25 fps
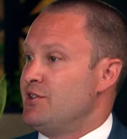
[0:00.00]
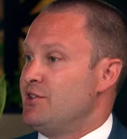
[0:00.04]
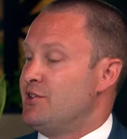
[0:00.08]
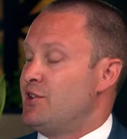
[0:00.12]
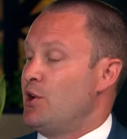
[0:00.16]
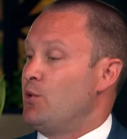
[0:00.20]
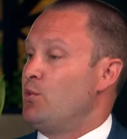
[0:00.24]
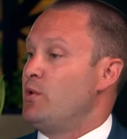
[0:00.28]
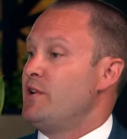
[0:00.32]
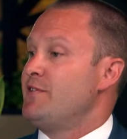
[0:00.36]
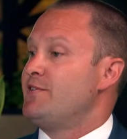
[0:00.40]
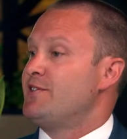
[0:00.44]

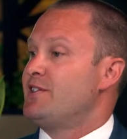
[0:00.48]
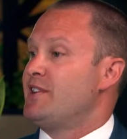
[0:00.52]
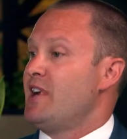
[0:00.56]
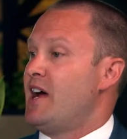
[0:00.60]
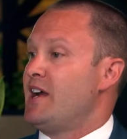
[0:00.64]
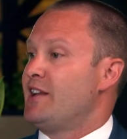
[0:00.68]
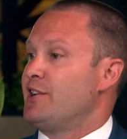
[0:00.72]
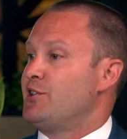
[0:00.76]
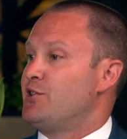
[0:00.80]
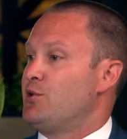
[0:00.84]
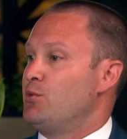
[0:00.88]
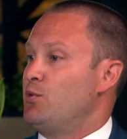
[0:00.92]
So we've
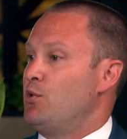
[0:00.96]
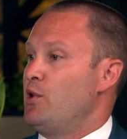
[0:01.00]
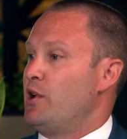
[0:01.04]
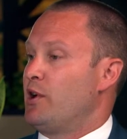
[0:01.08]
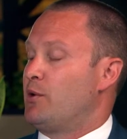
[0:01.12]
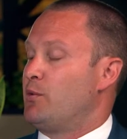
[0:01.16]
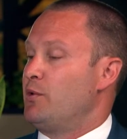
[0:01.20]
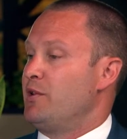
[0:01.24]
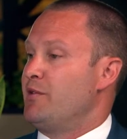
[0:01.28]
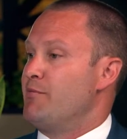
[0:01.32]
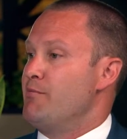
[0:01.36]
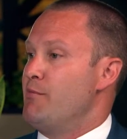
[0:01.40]
started to
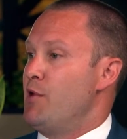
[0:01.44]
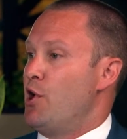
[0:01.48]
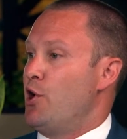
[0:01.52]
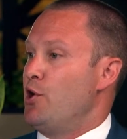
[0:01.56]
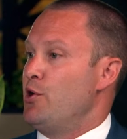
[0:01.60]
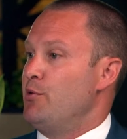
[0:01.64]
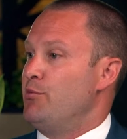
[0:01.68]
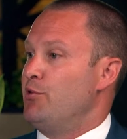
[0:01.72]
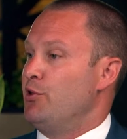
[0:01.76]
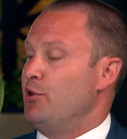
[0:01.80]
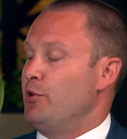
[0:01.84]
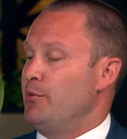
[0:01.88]
work with
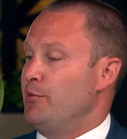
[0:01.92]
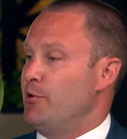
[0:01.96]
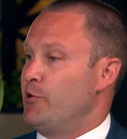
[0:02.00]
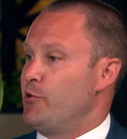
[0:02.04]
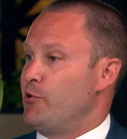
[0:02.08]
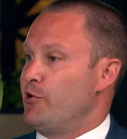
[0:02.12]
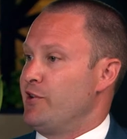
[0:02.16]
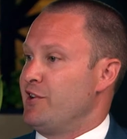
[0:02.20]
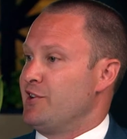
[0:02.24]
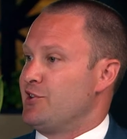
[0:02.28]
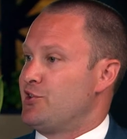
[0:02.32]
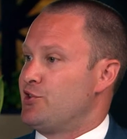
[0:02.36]
Moboom,
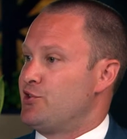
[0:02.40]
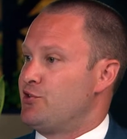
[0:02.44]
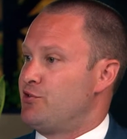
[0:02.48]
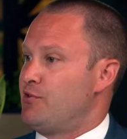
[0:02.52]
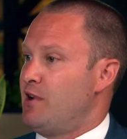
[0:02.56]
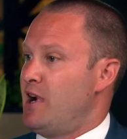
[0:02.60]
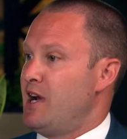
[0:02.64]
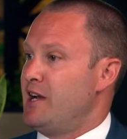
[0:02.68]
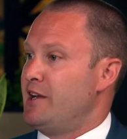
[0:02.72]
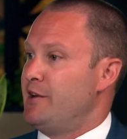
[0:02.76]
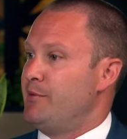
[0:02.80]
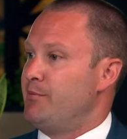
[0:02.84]
who are an
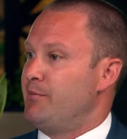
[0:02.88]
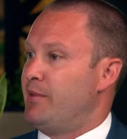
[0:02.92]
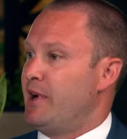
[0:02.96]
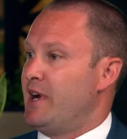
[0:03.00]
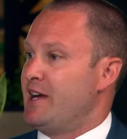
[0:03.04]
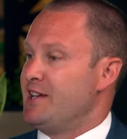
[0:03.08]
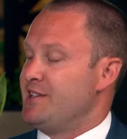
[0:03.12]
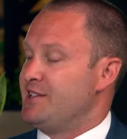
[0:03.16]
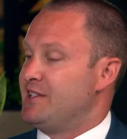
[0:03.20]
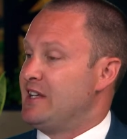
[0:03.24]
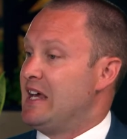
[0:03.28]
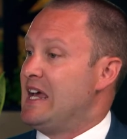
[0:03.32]

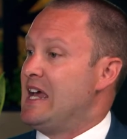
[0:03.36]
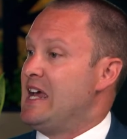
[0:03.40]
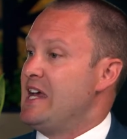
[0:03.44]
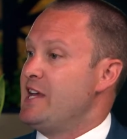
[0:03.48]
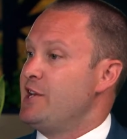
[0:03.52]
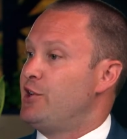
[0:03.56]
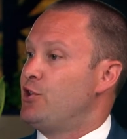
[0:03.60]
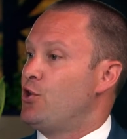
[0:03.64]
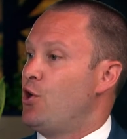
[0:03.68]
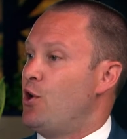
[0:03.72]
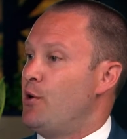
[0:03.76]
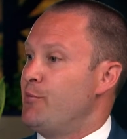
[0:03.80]
Australian-based
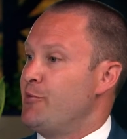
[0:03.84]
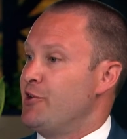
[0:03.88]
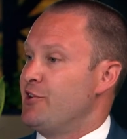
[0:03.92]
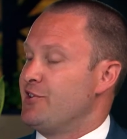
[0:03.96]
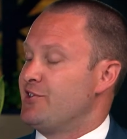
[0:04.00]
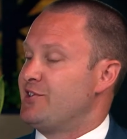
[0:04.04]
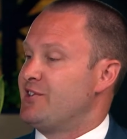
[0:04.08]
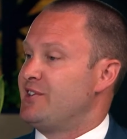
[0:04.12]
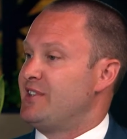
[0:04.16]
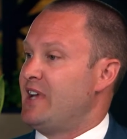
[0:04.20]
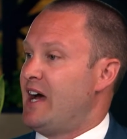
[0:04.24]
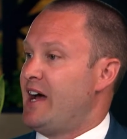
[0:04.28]

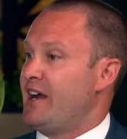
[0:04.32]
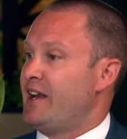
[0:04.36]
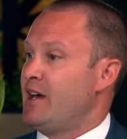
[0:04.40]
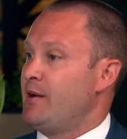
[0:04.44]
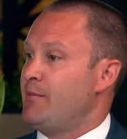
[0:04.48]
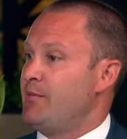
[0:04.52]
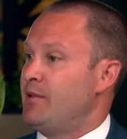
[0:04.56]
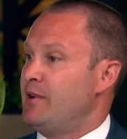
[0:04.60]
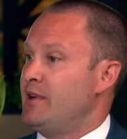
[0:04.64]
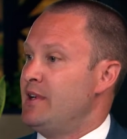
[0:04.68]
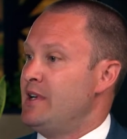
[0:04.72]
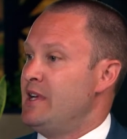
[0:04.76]
e-commerce
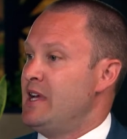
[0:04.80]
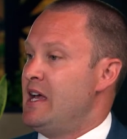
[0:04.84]
startup,